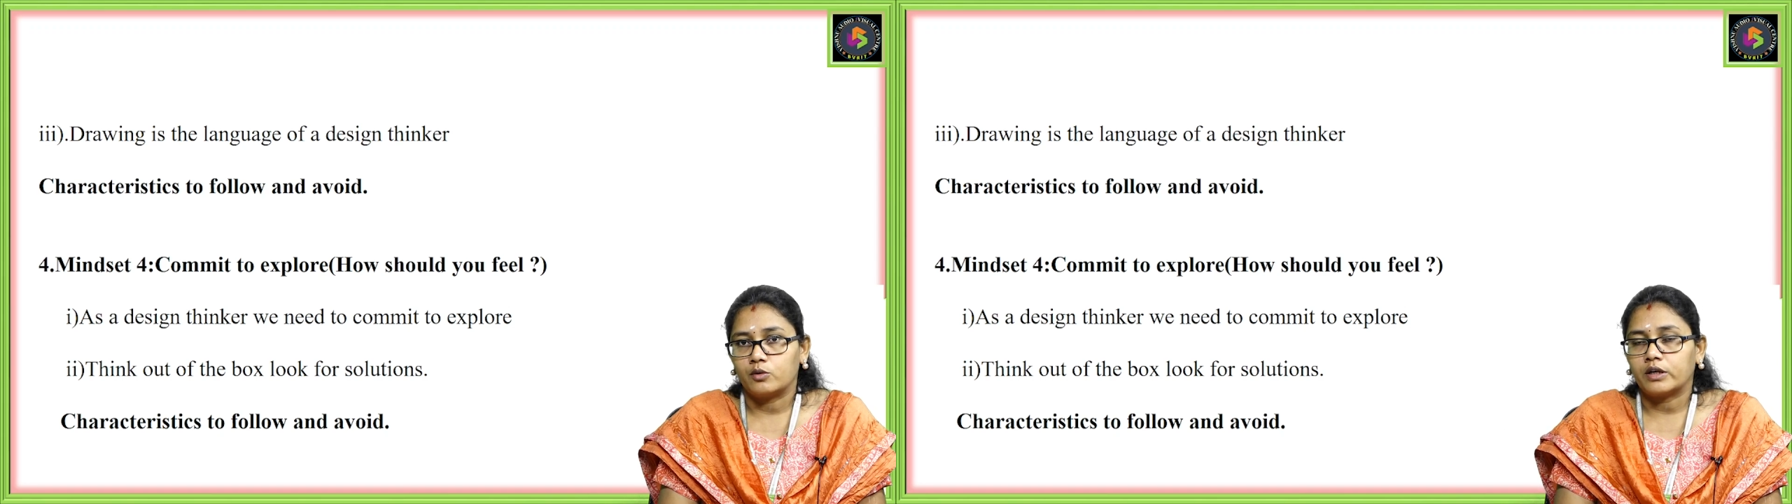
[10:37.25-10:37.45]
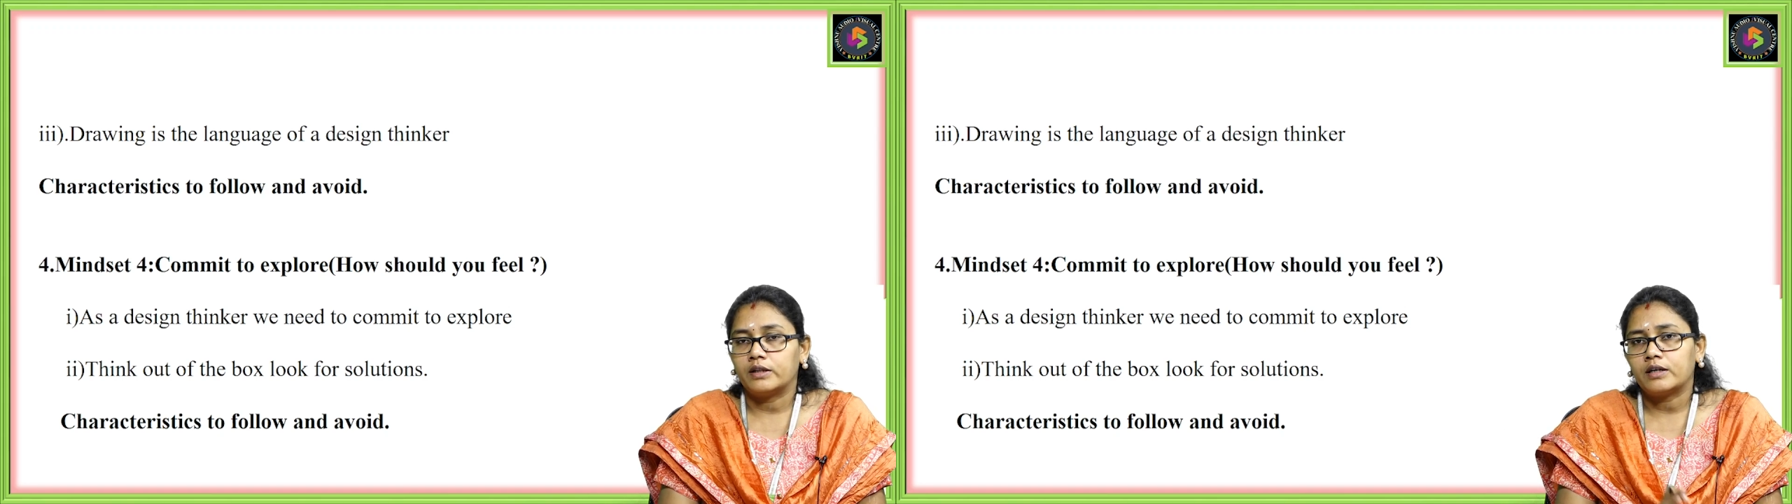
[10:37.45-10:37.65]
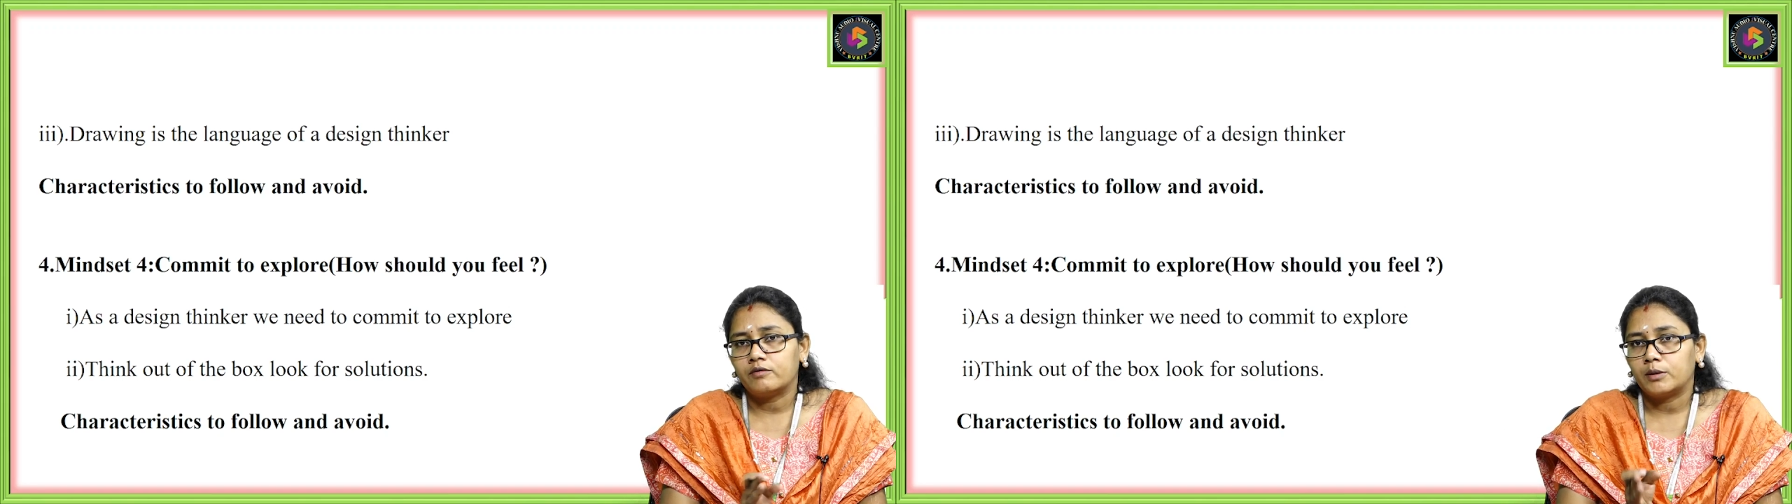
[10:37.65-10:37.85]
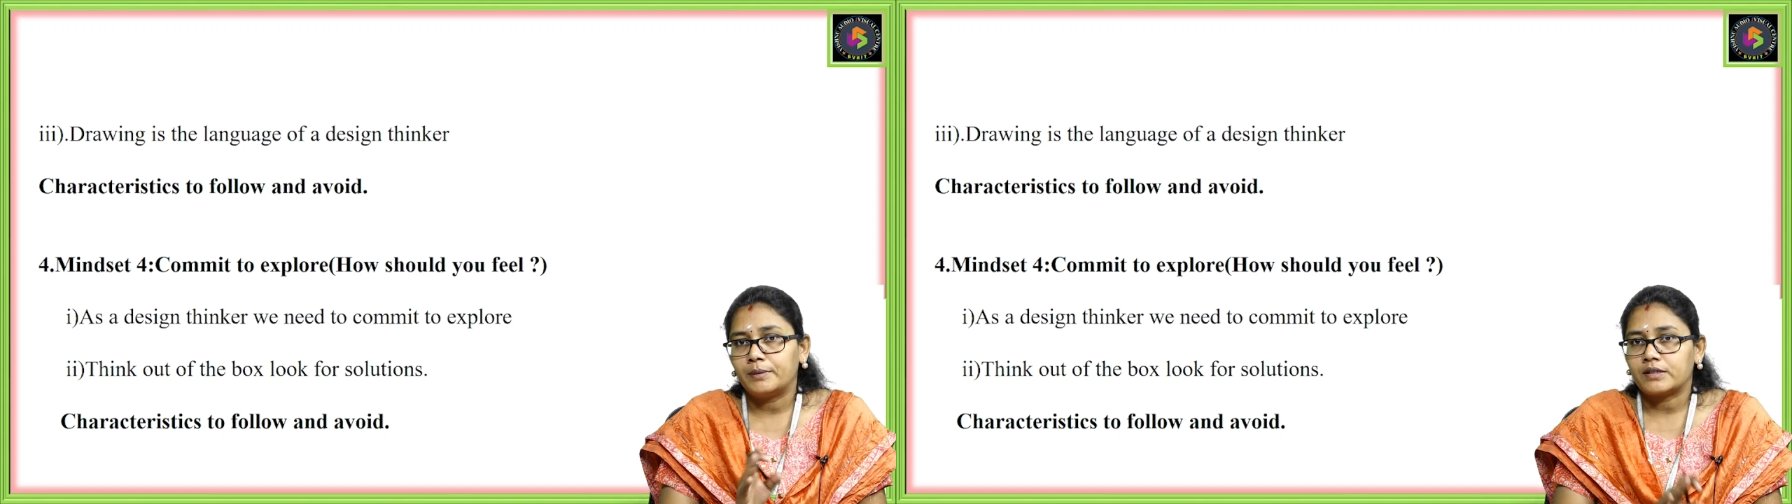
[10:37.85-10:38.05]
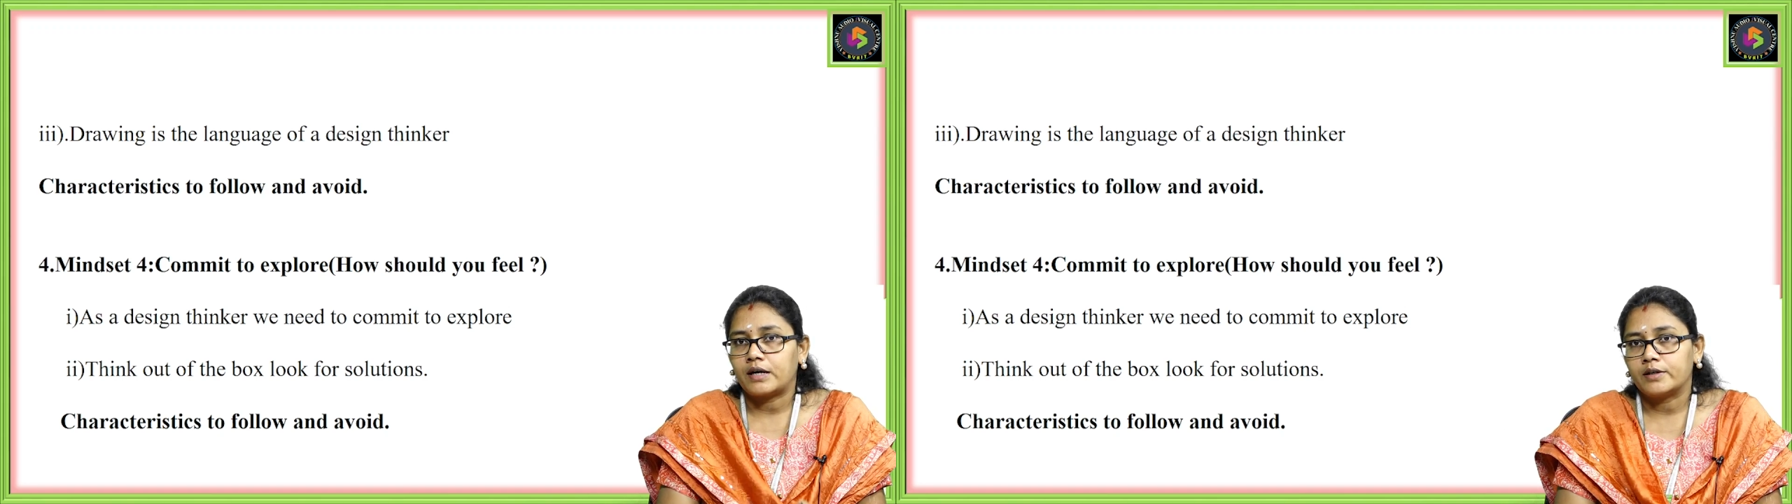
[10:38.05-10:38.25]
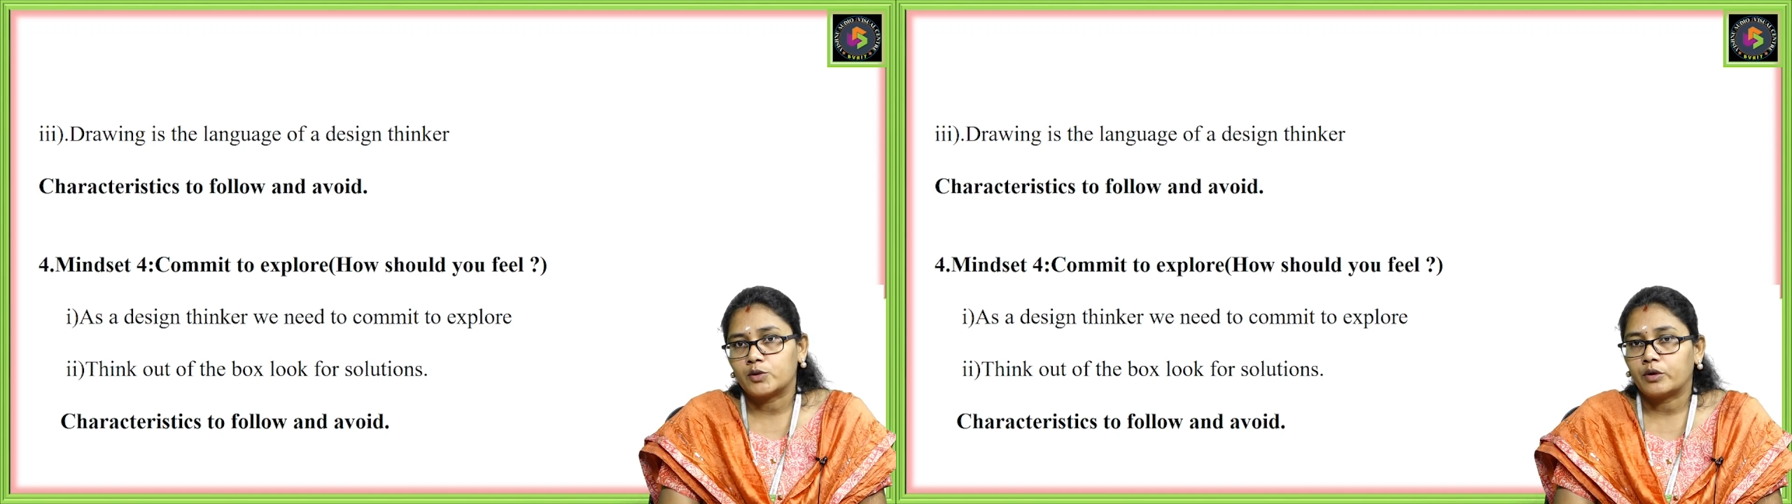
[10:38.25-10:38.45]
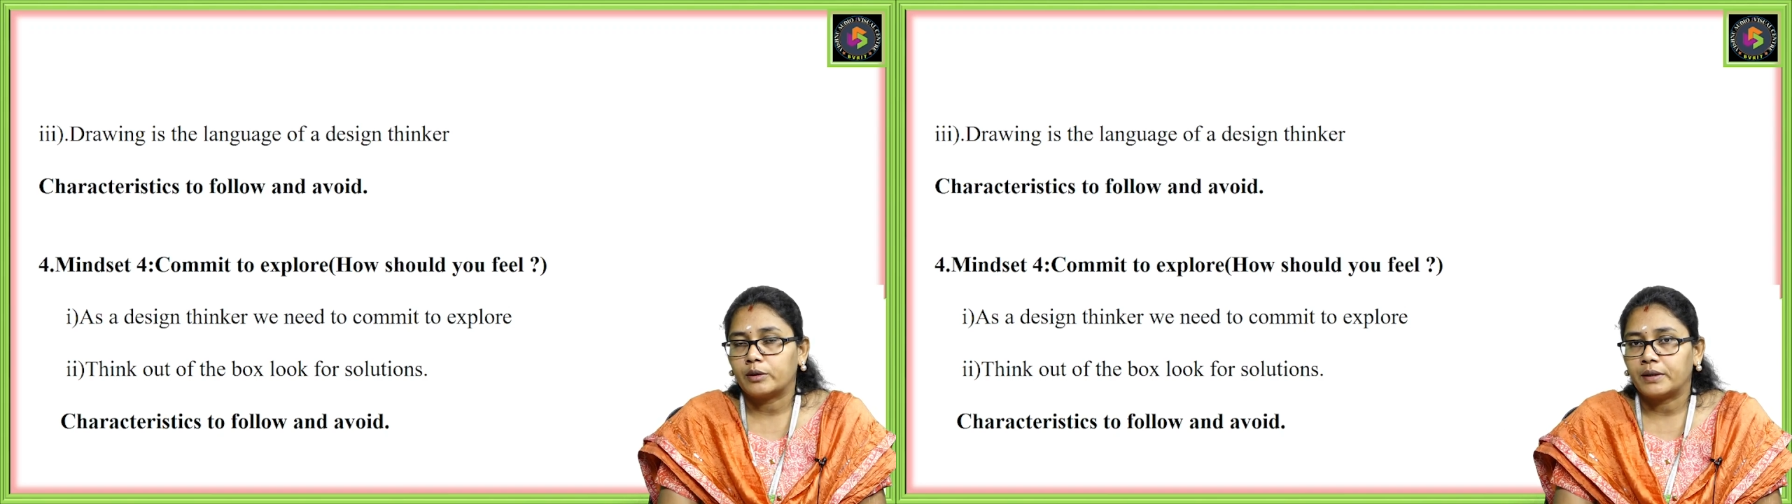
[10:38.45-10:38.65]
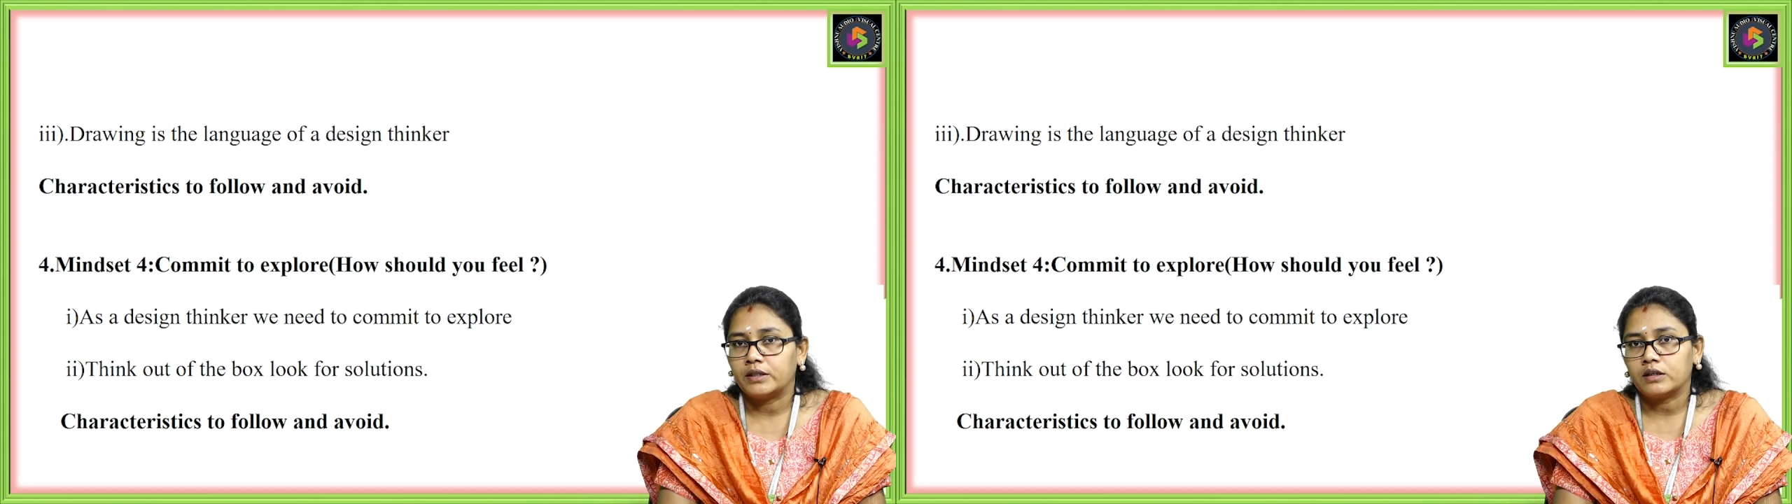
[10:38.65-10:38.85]
Okay, that will be
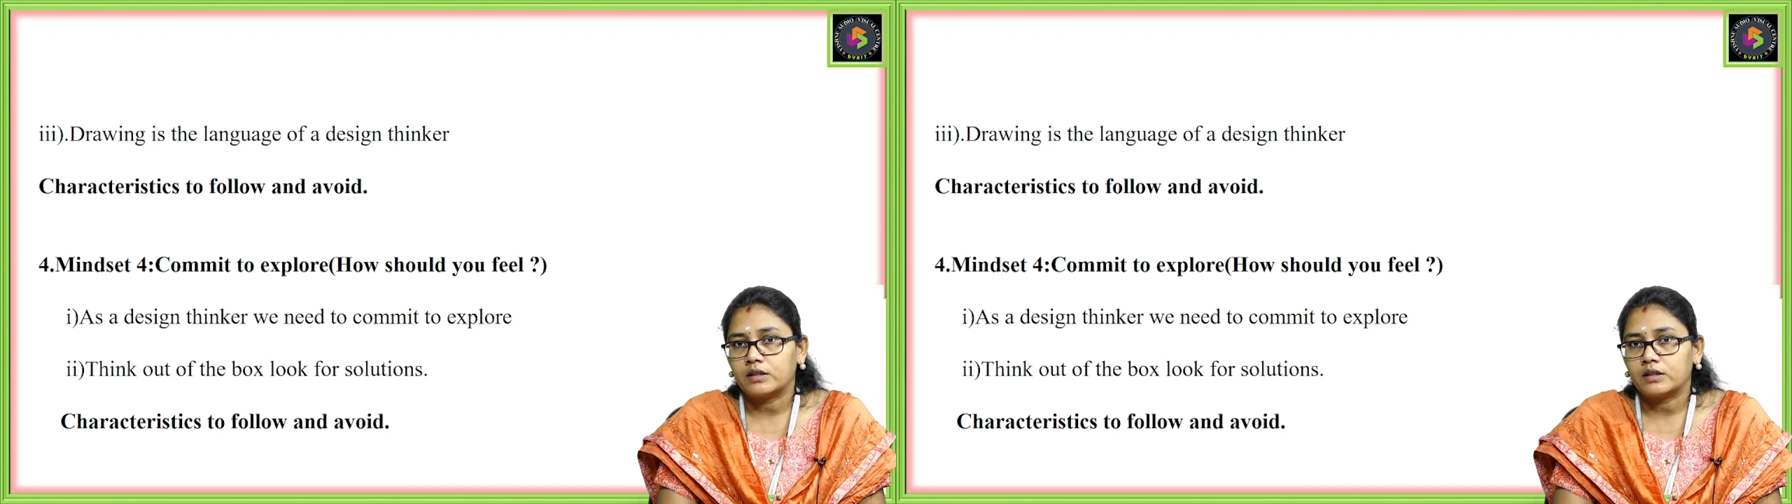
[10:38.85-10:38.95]
satisfied by the